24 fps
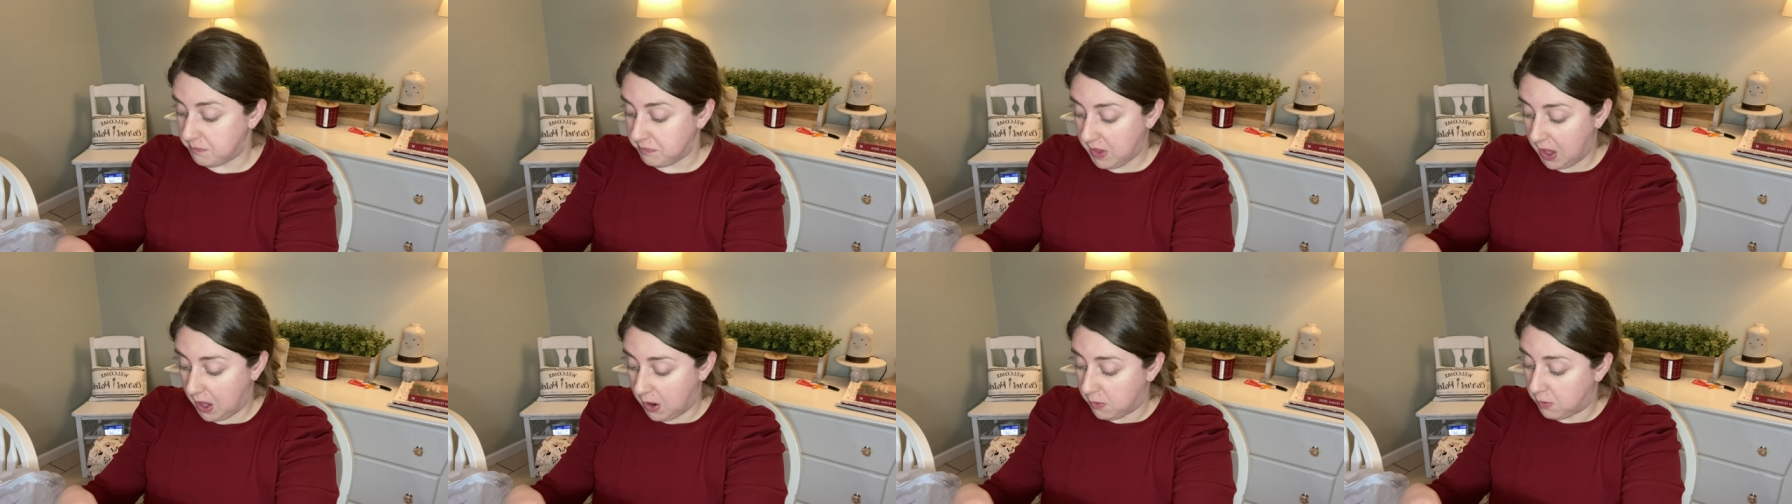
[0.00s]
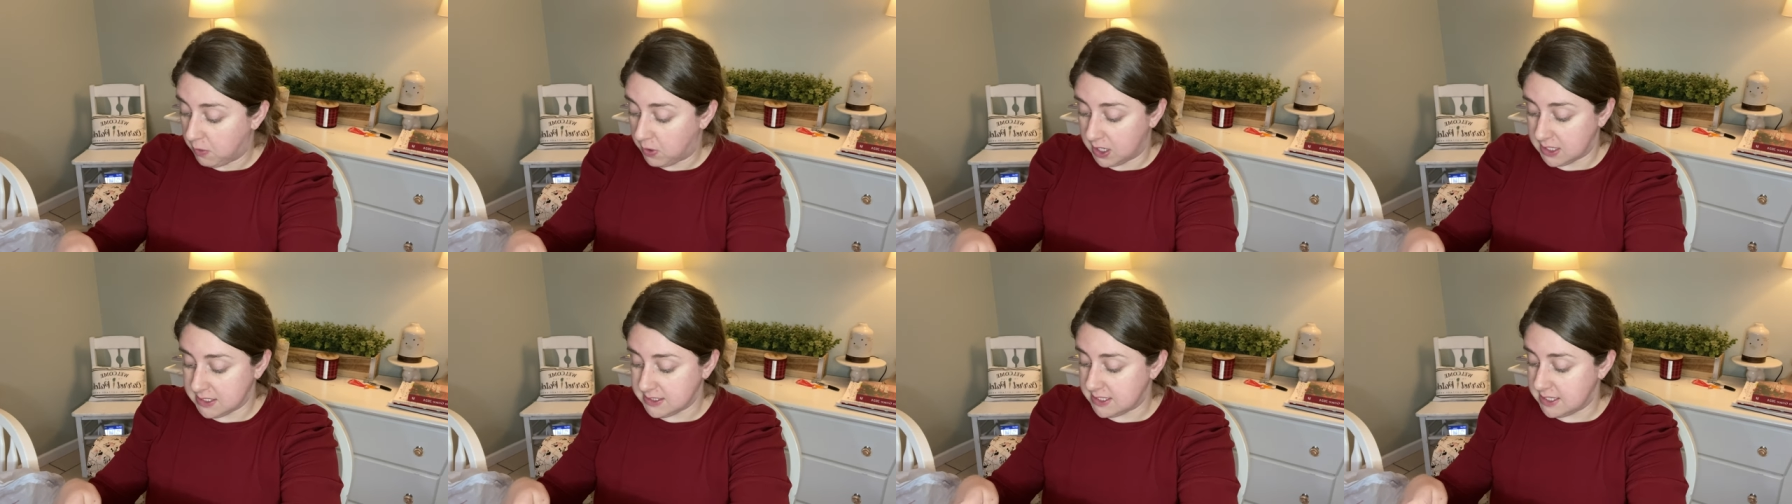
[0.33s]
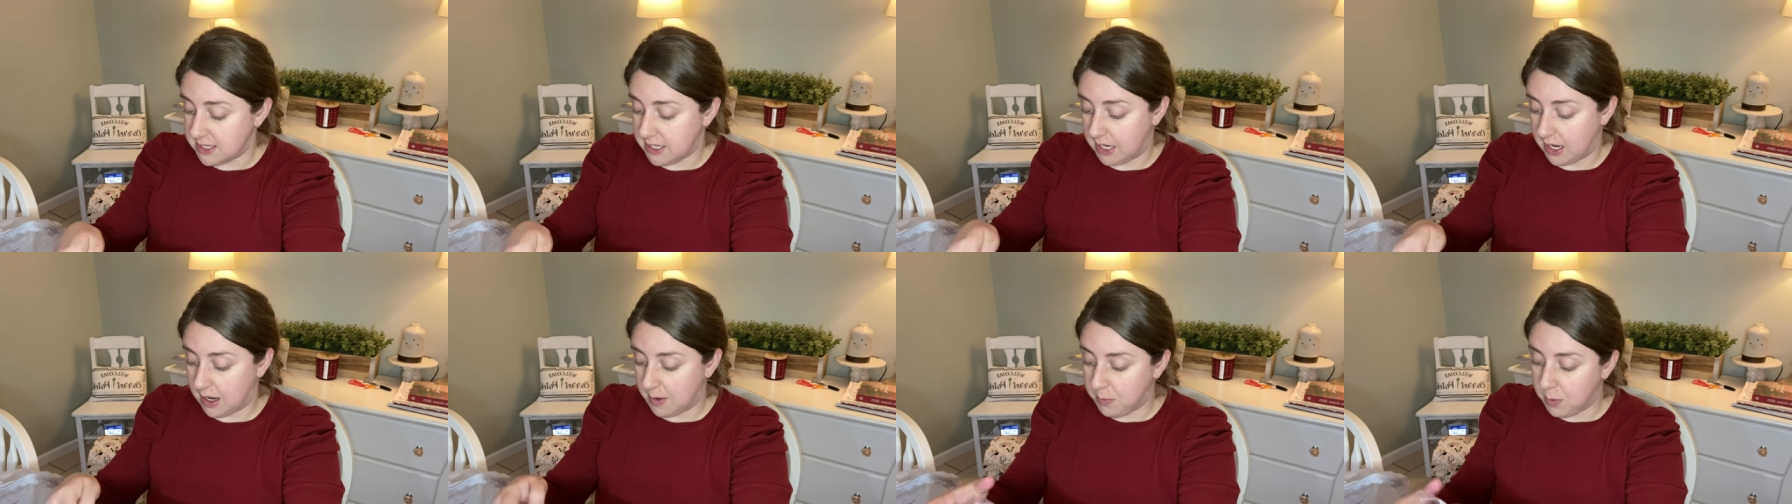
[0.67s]
how crazy
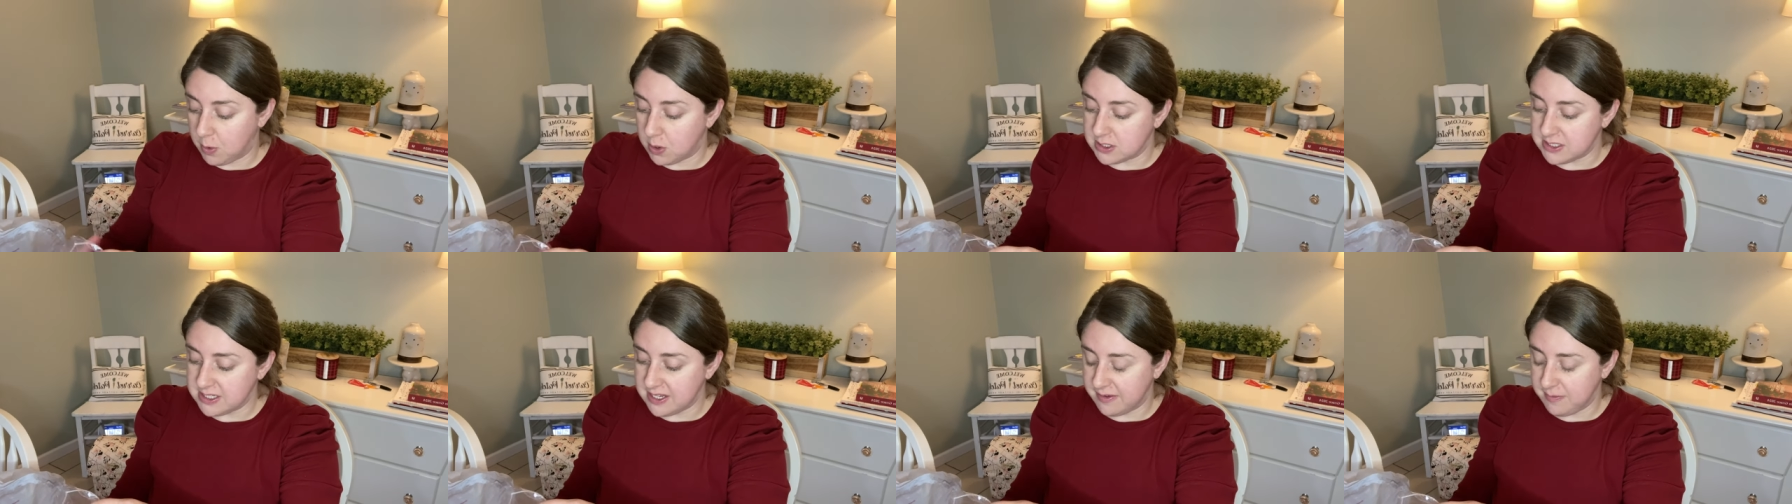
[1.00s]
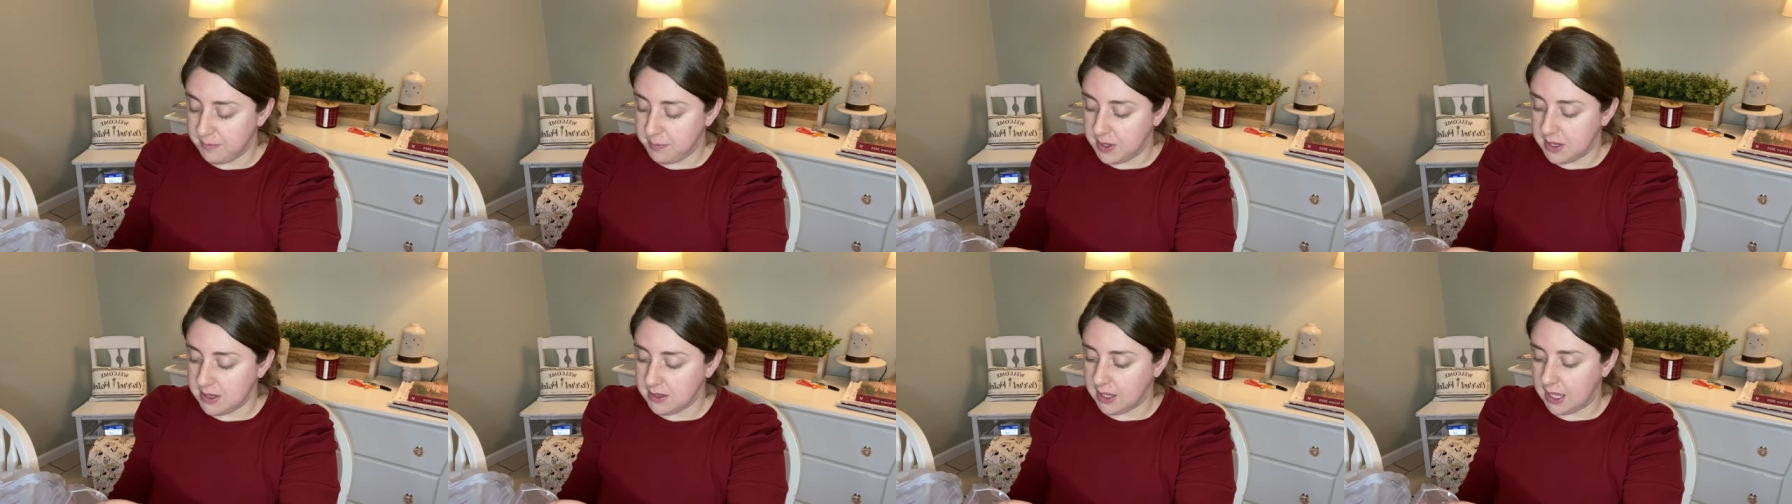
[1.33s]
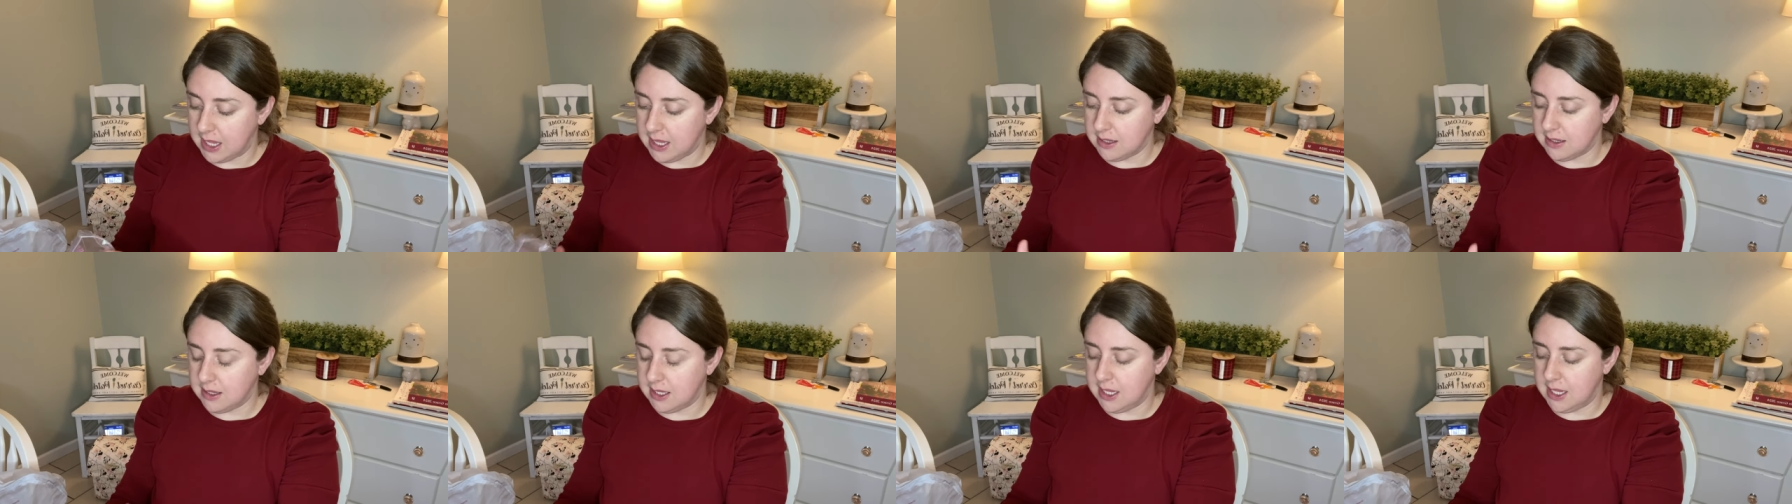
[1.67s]
the airports have been
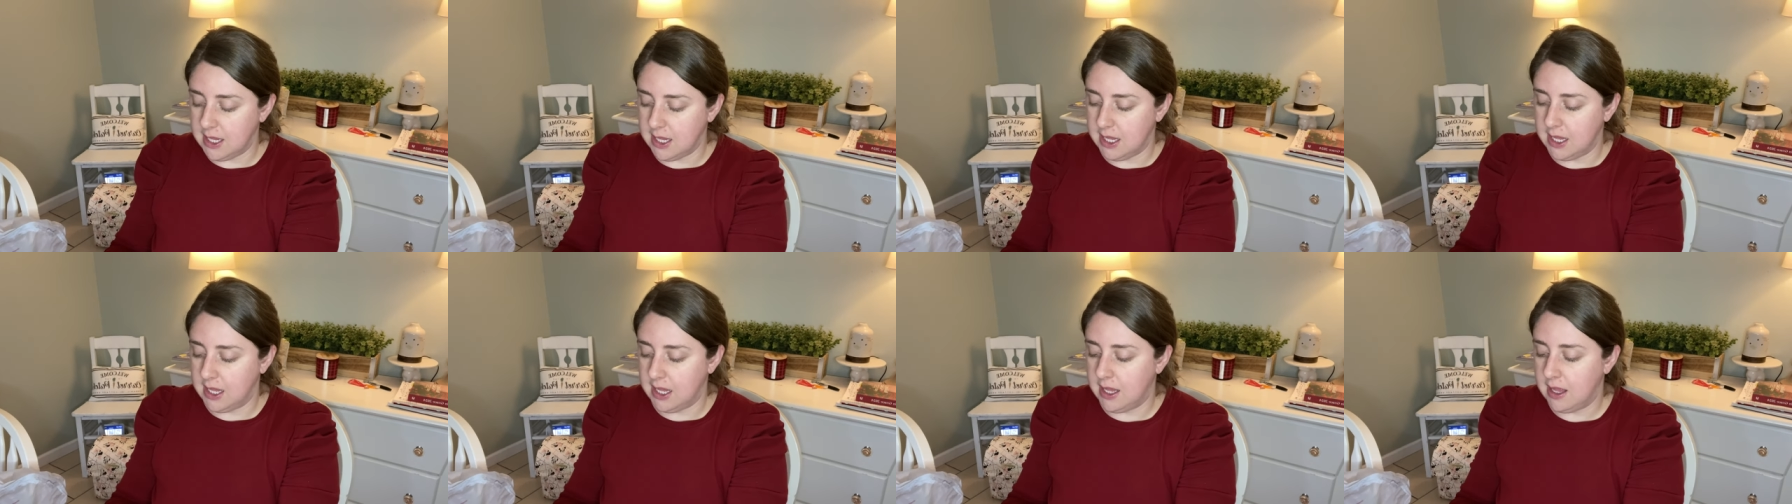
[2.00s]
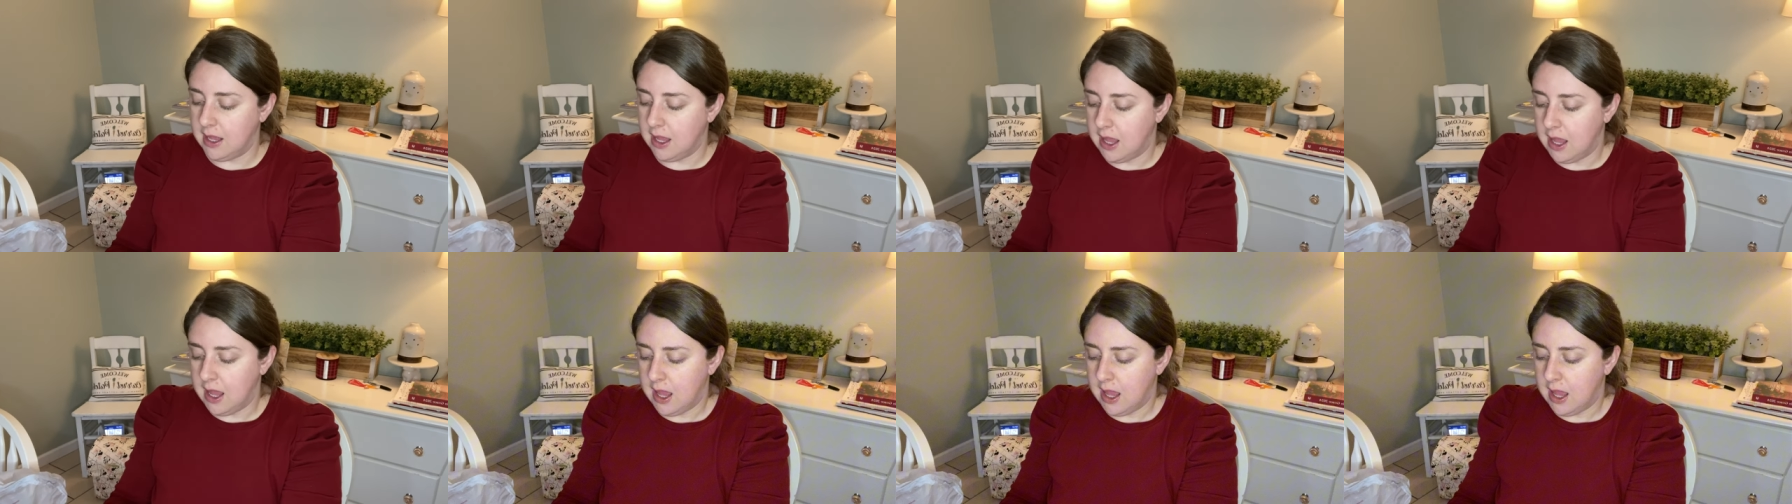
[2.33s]
lately?